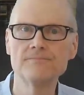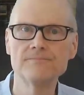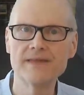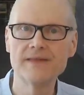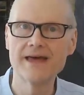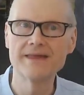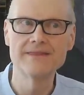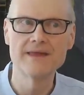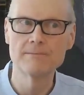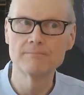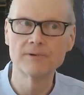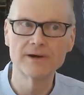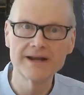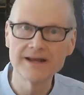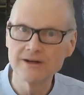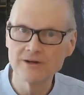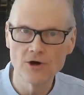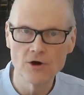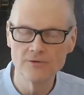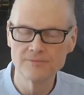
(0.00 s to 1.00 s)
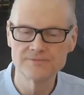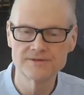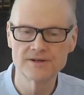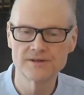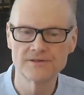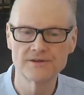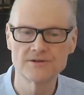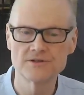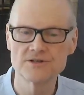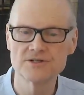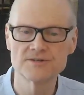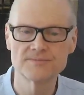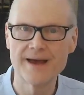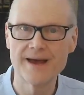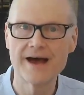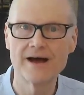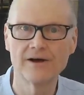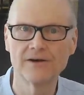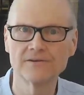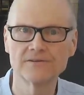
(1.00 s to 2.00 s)
and they bring it home to their
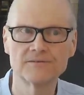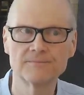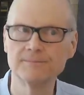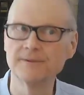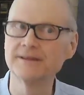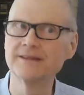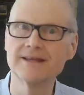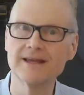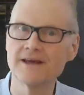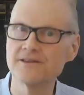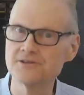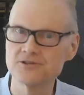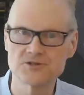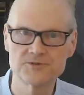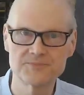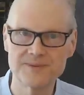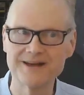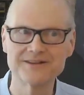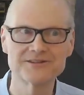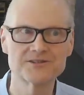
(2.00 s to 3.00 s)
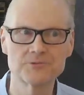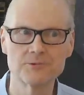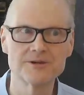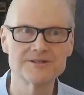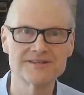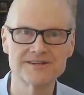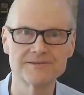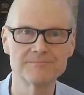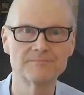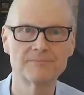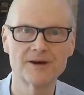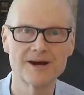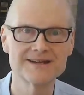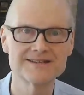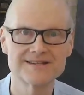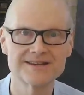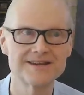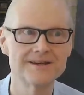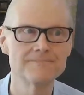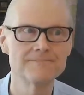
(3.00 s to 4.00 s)
spouse, but the other spouse wasn't
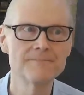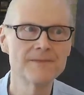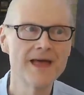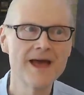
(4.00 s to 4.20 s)
present,